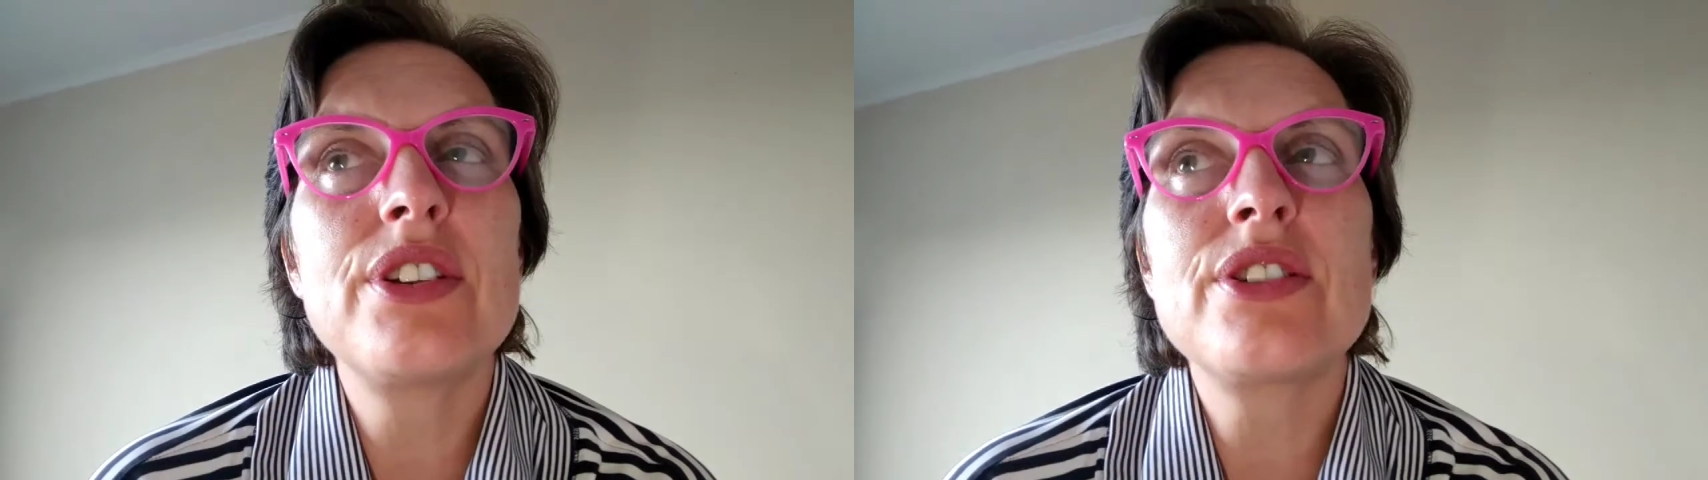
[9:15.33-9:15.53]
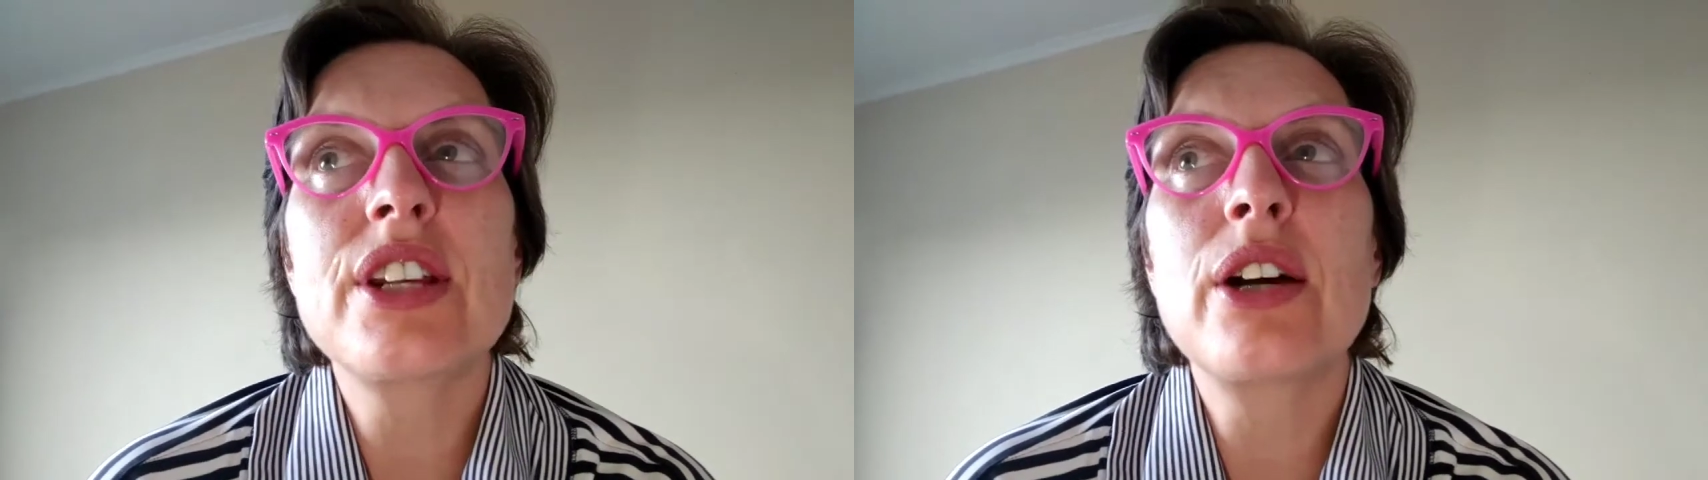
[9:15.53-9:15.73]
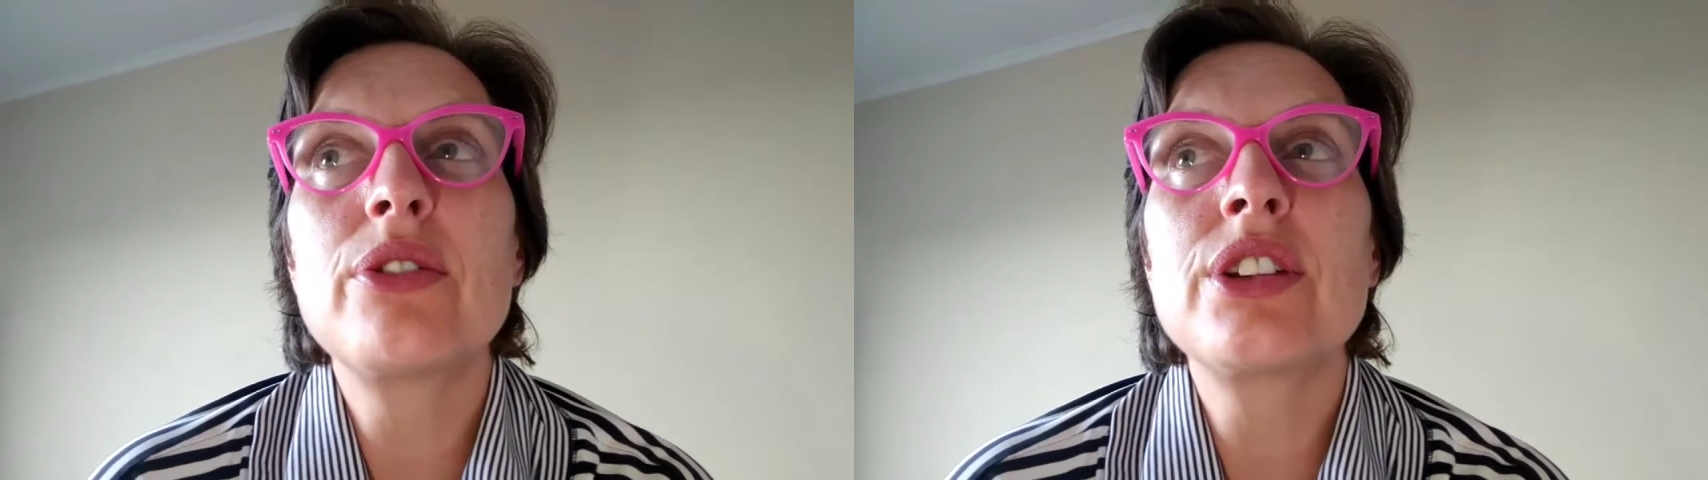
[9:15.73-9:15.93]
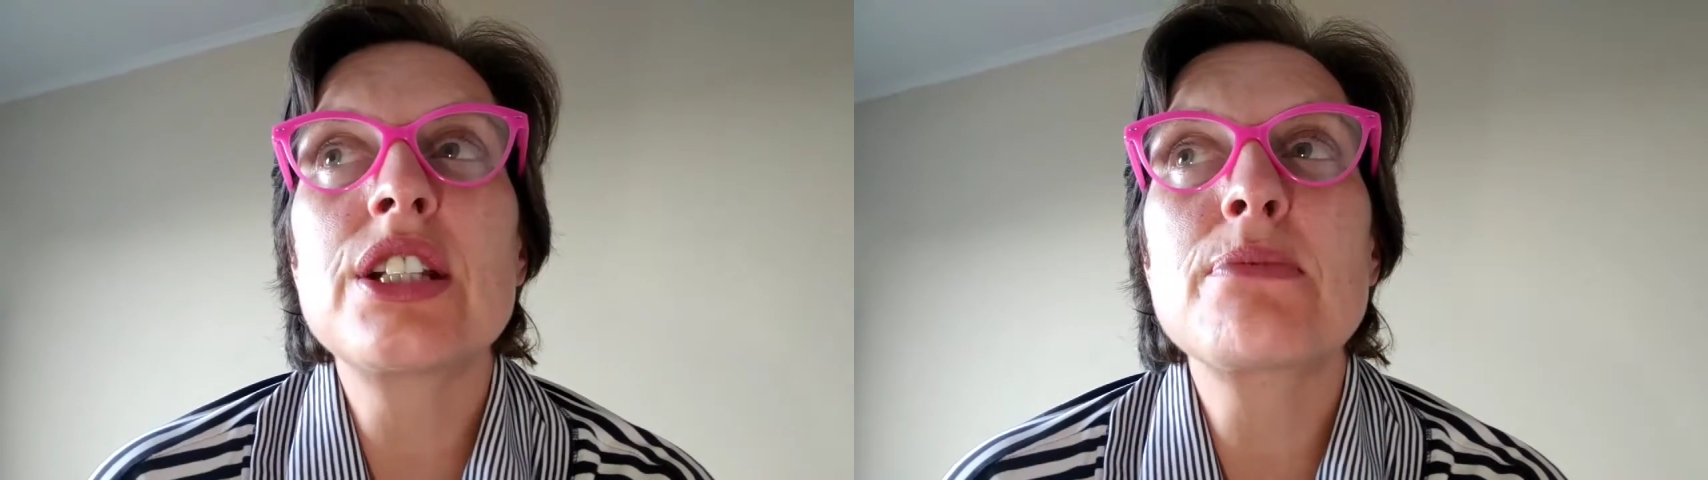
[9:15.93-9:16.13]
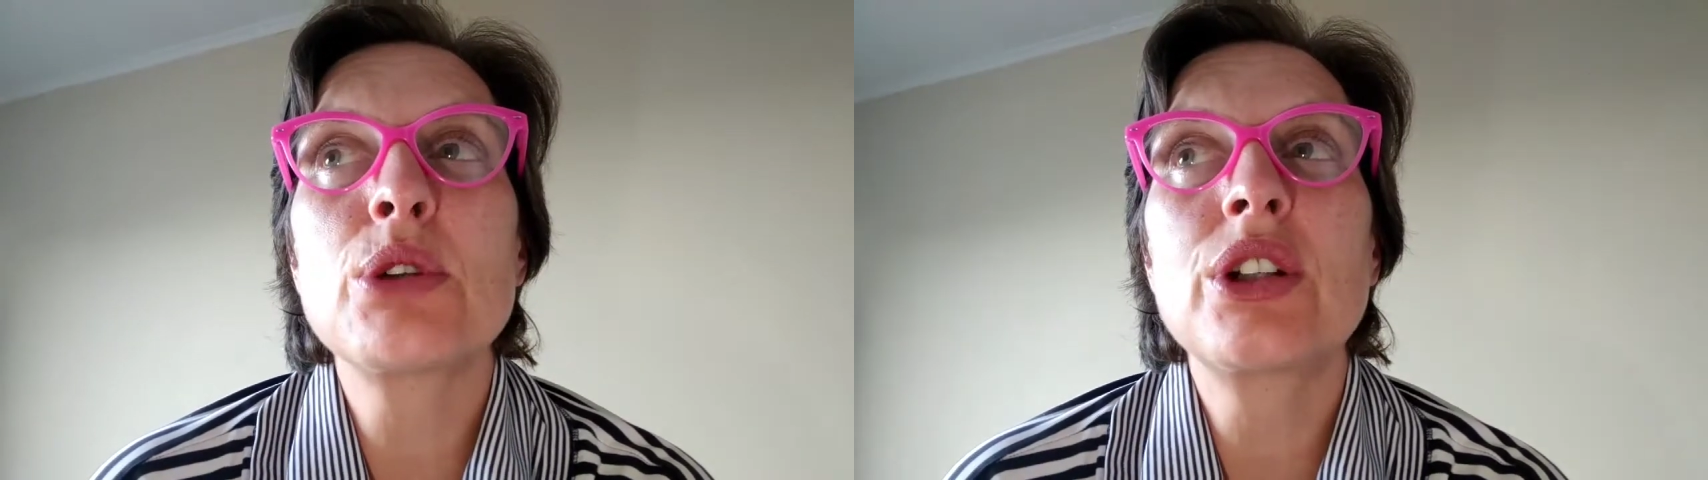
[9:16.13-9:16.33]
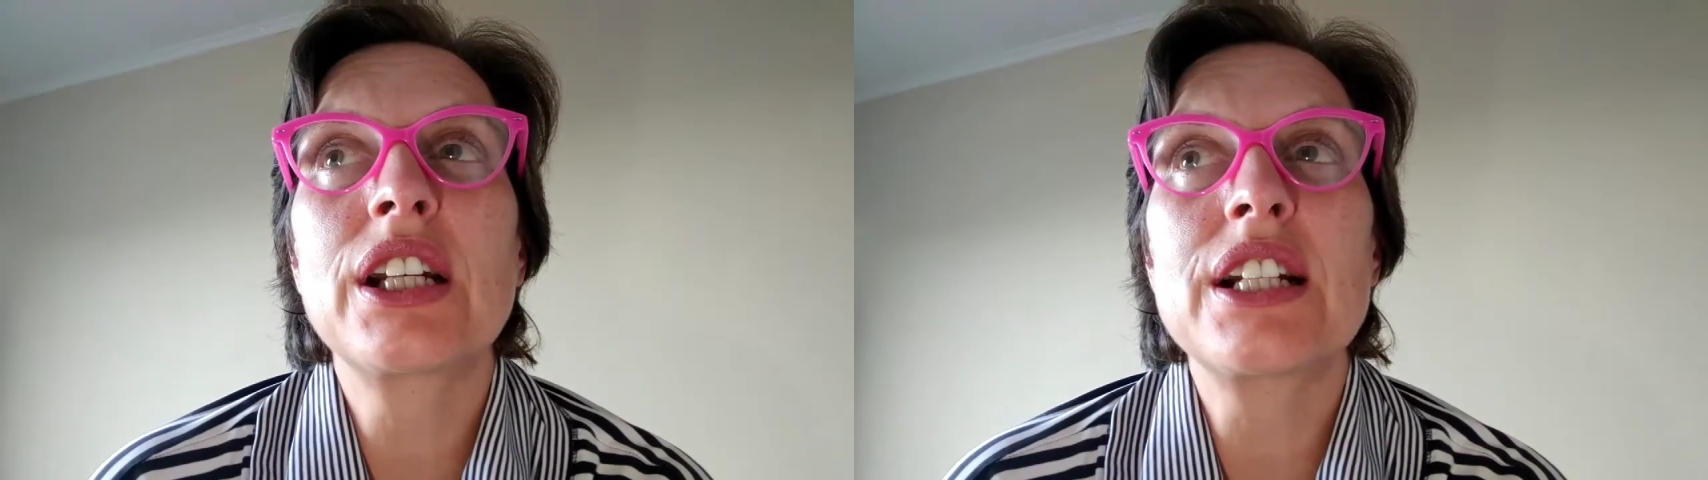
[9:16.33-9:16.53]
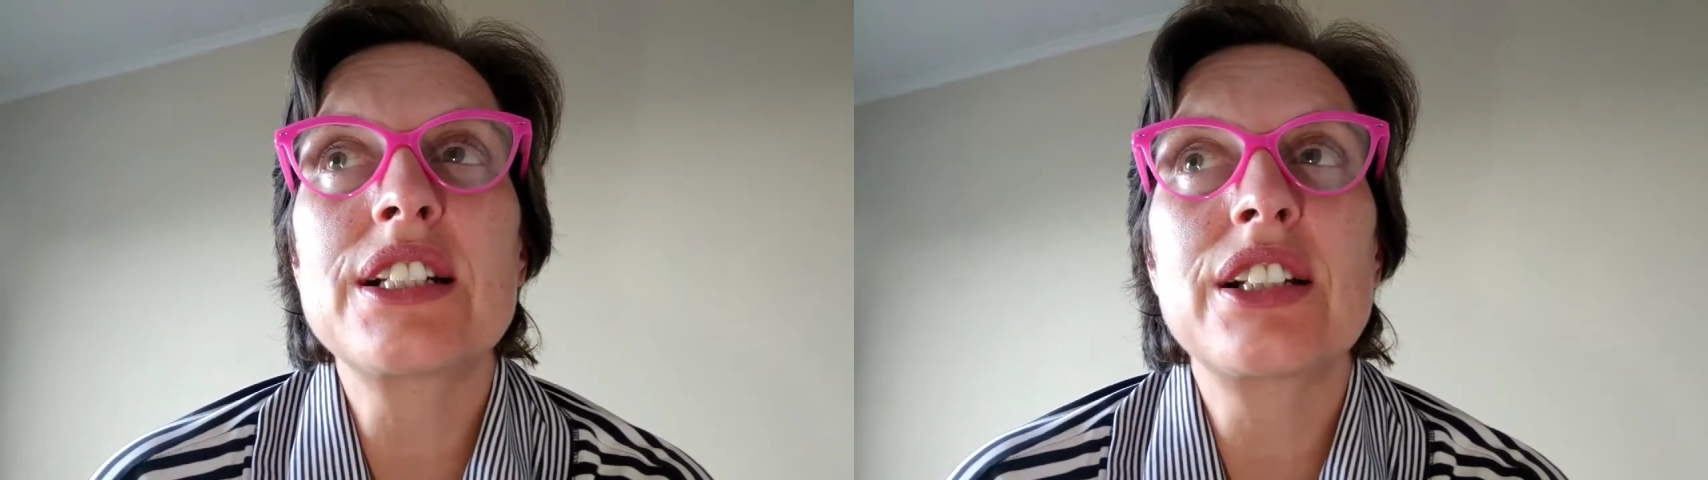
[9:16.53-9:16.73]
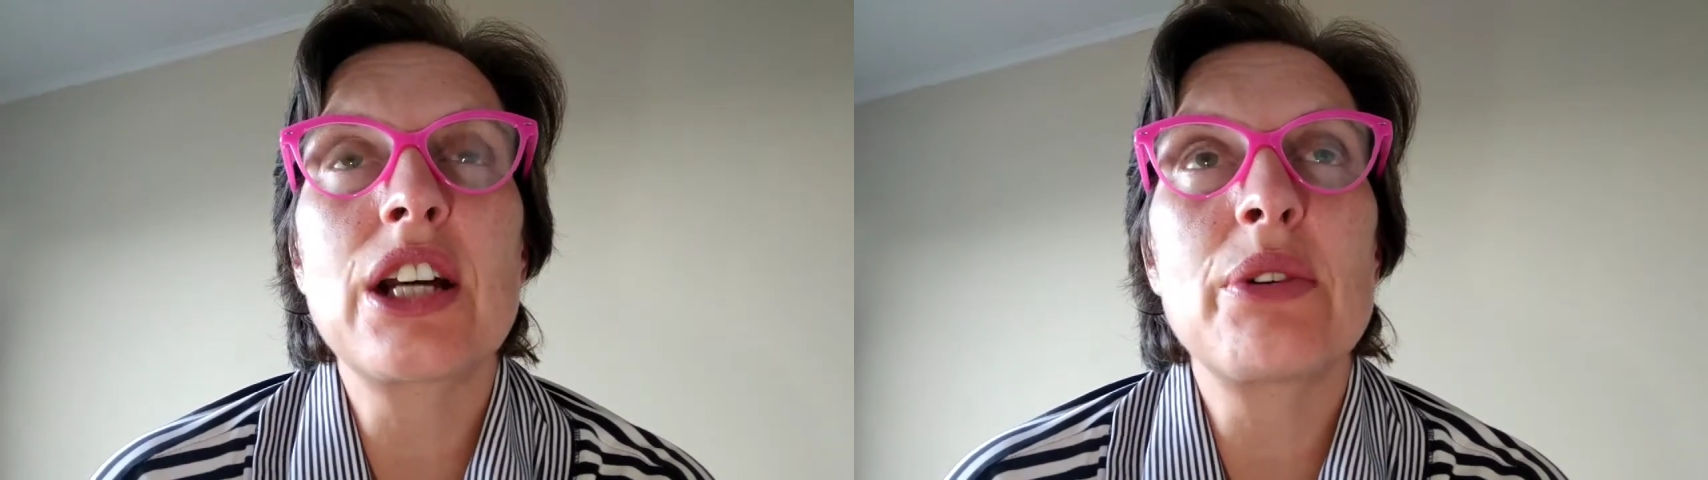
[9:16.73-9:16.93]
So this morning I
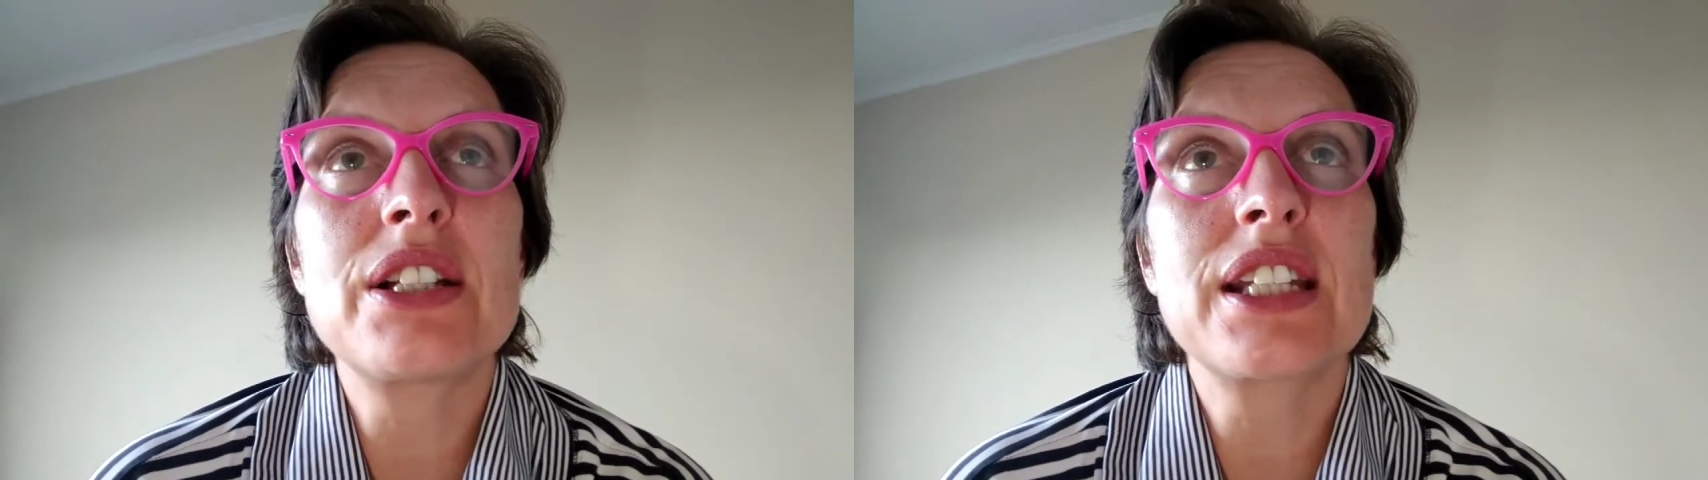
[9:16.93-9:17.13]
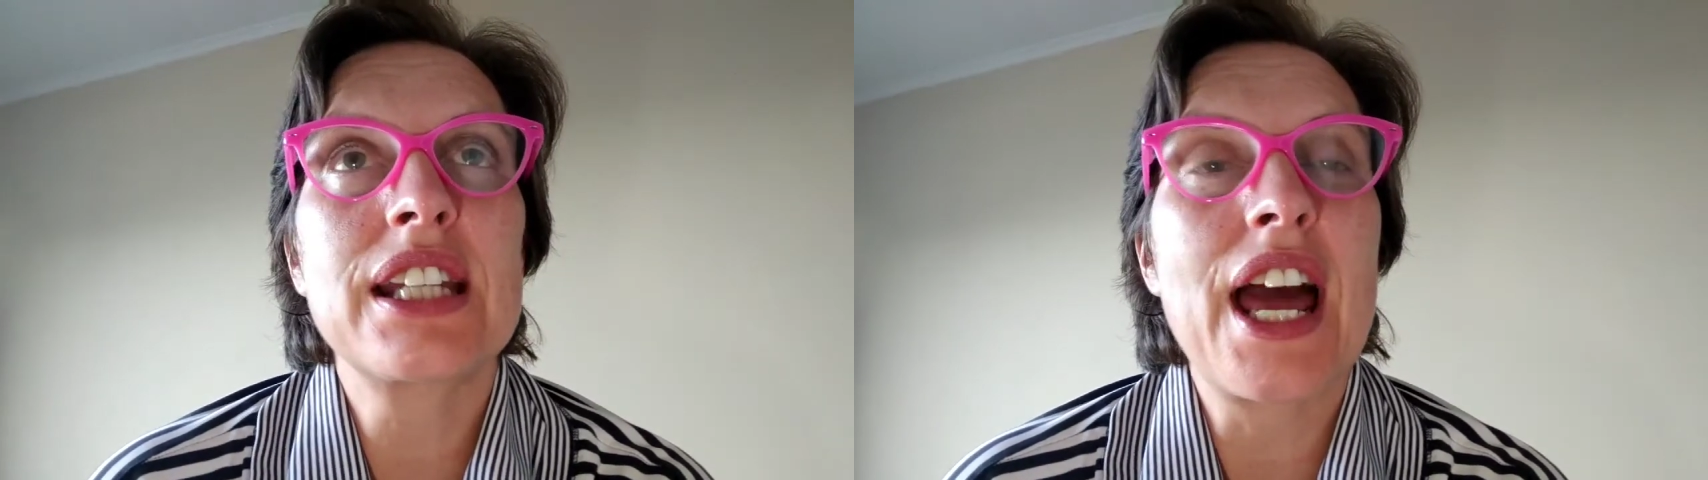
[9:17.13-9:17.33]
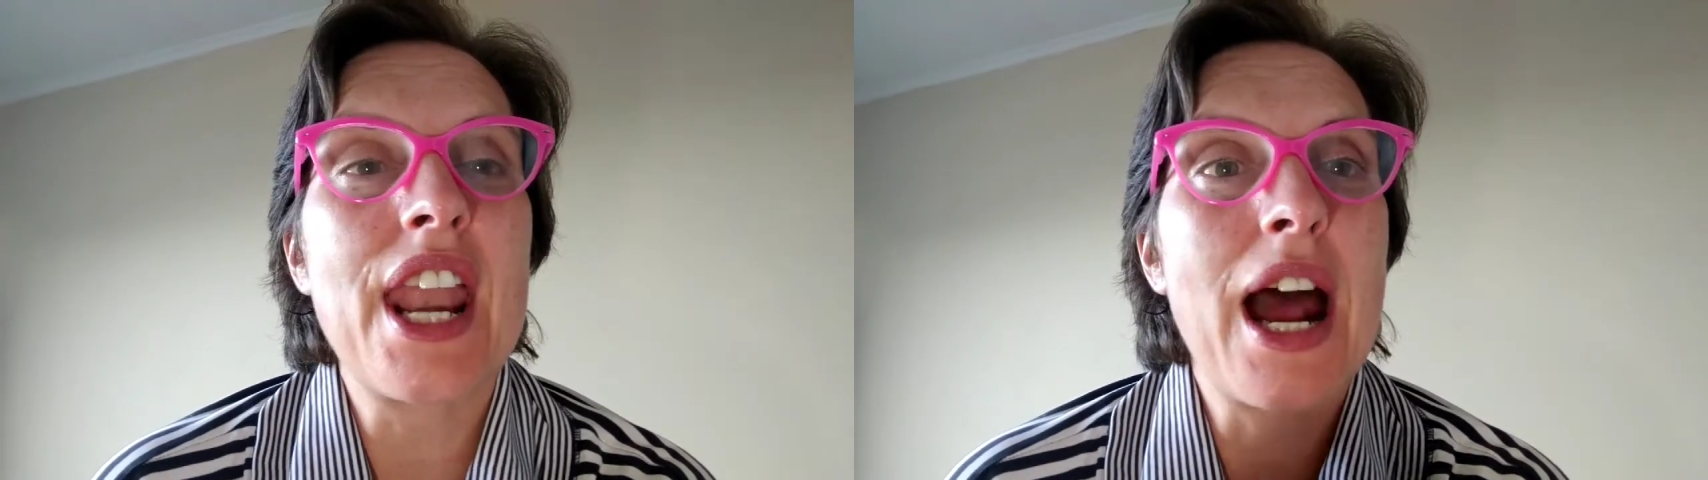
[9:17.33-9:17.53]
did notice again